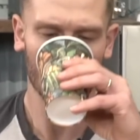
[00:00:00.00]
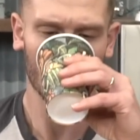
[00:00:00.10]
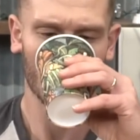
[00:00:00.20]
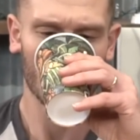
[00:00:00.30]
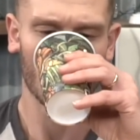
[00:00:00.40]

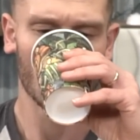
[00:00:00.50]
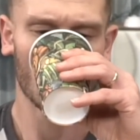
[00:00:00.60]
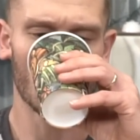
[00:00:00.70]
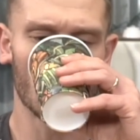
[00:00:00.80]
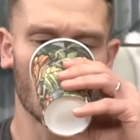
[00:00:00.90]
protein
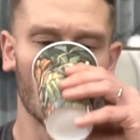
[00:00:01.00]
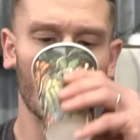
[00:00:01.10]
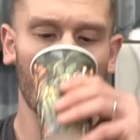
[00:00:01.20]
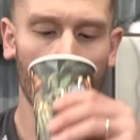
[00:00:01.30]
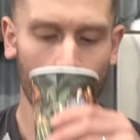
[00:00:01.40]
shakes,
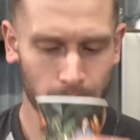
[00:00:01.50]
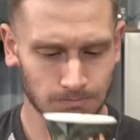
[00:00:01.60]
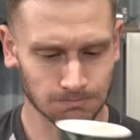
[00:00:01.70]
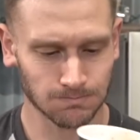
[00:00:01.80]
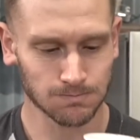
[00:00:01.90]
I use
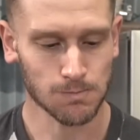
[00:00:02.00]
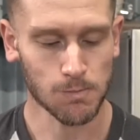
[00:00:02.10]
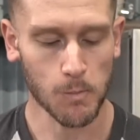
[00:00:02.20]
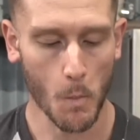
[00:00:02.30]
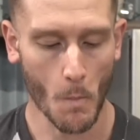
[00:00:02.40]

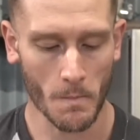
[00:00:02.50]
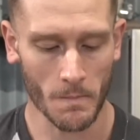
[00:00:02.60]
plant-based protein